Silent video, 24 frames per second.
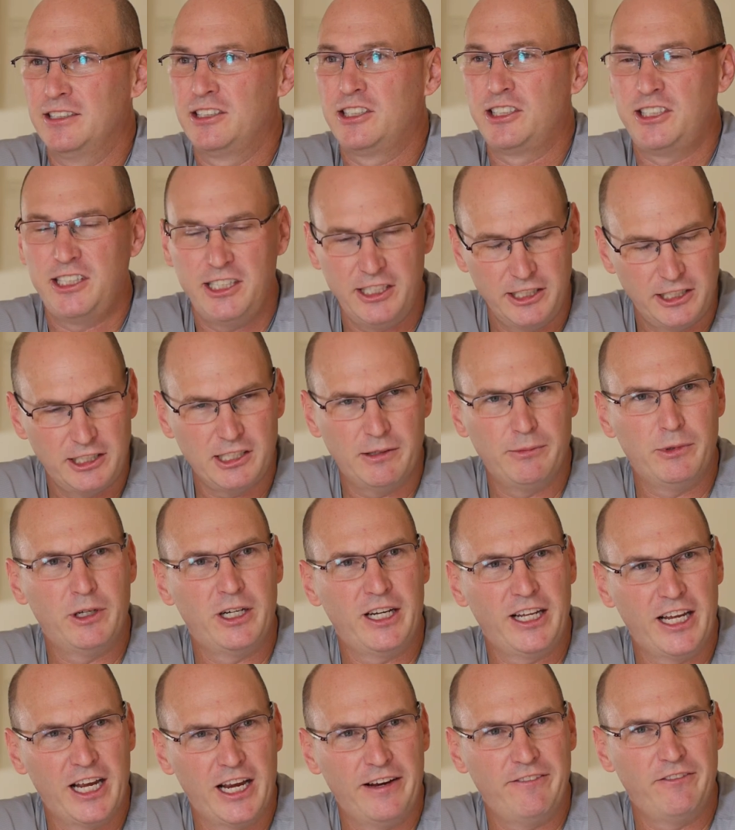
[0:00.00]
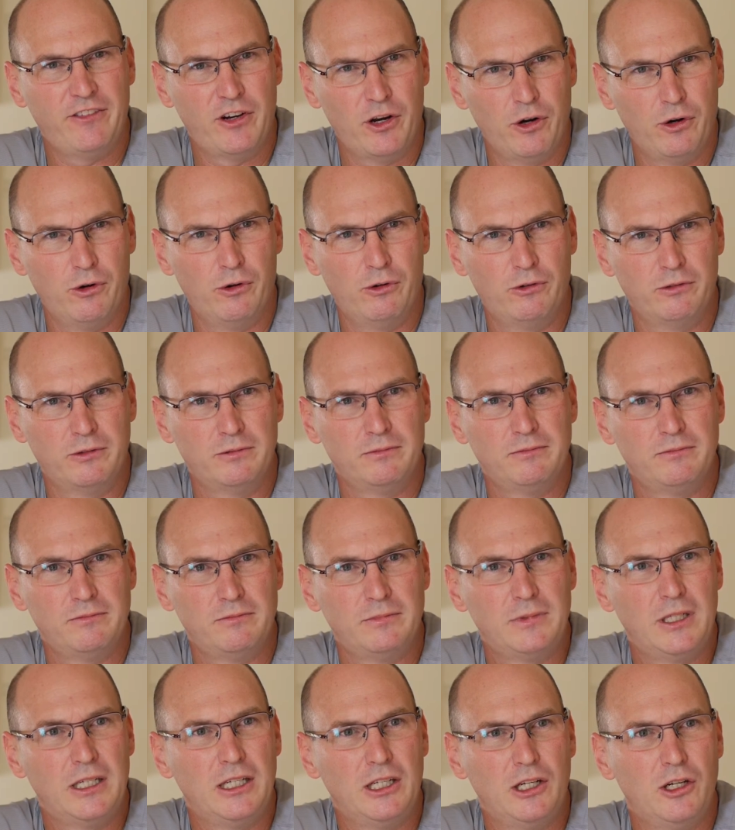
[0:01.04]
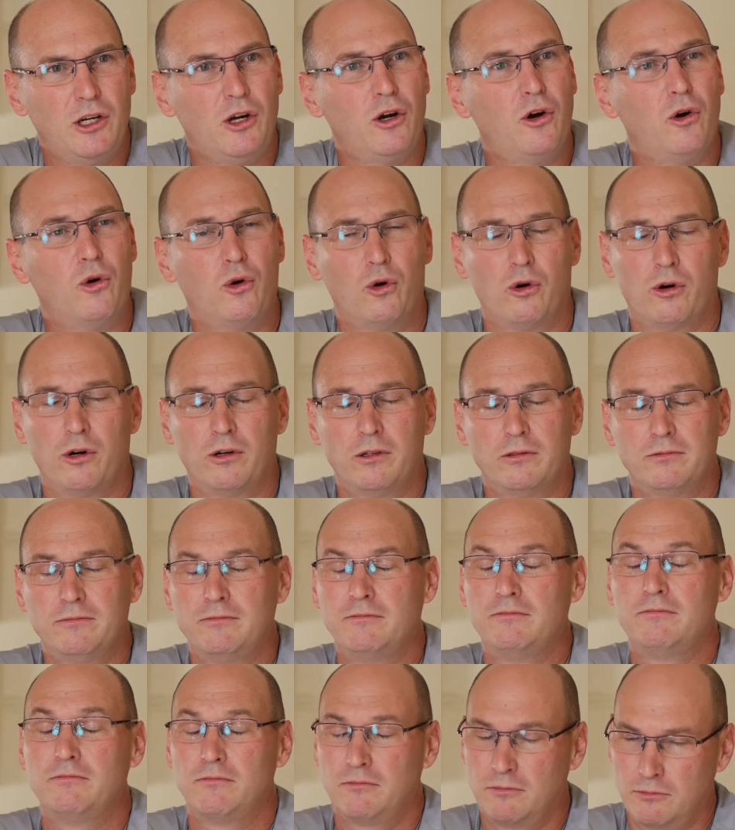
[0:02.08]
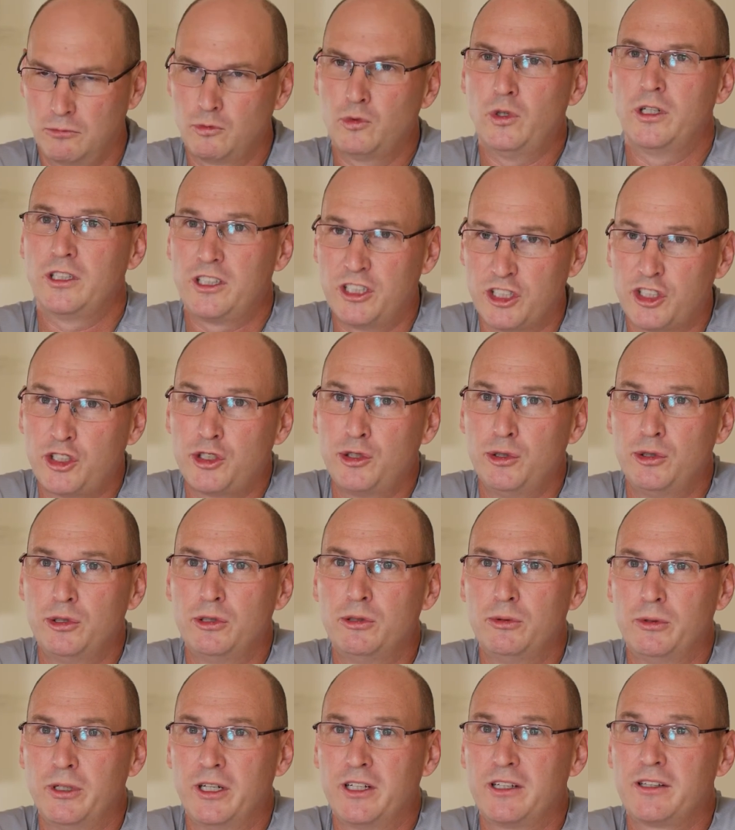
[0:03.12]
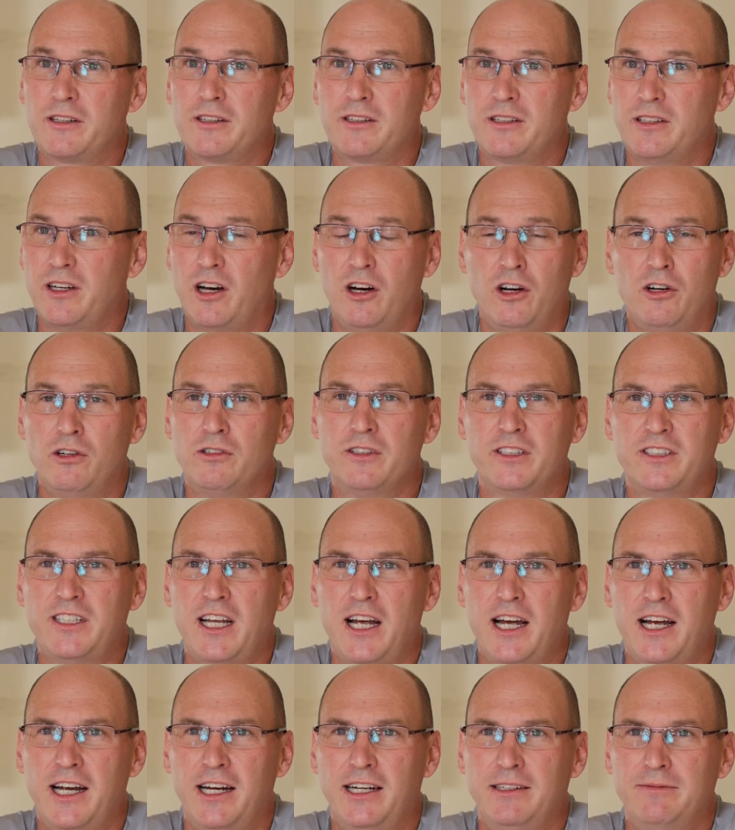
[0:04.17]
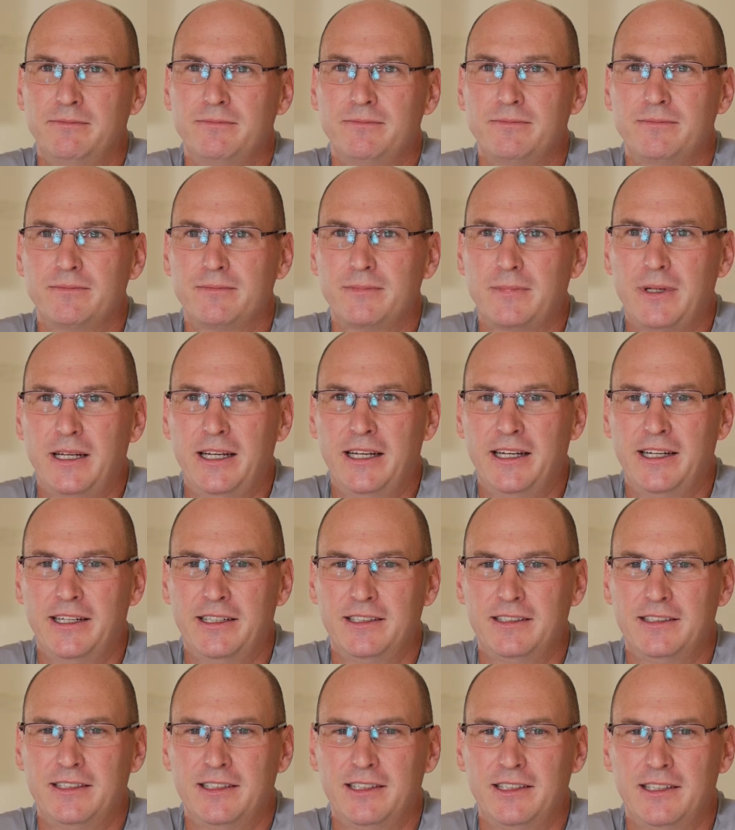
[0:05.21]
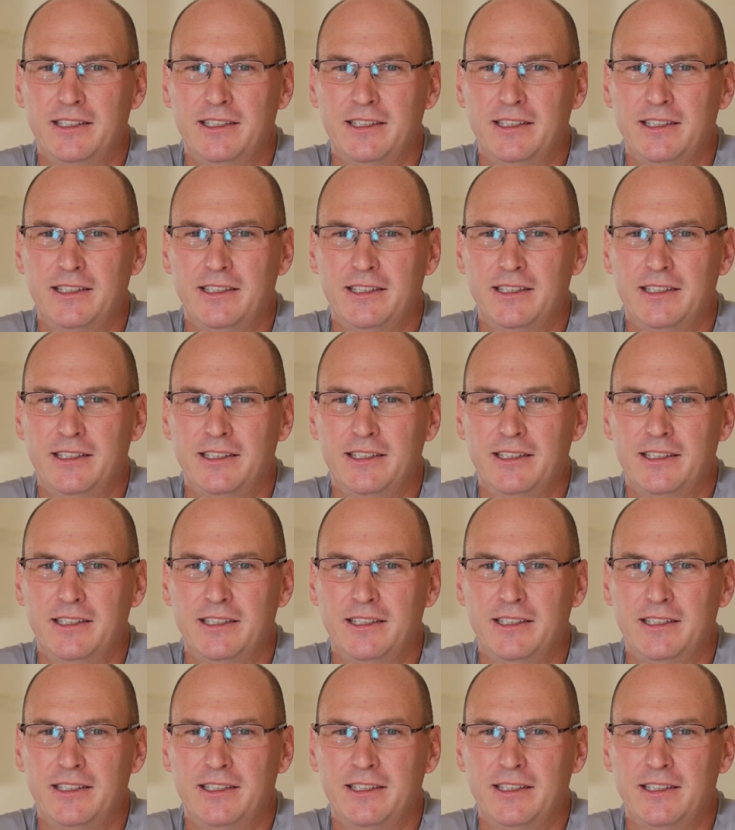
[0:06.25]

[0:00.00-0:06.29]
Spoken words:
see somebody I've known or went to school with all the time, and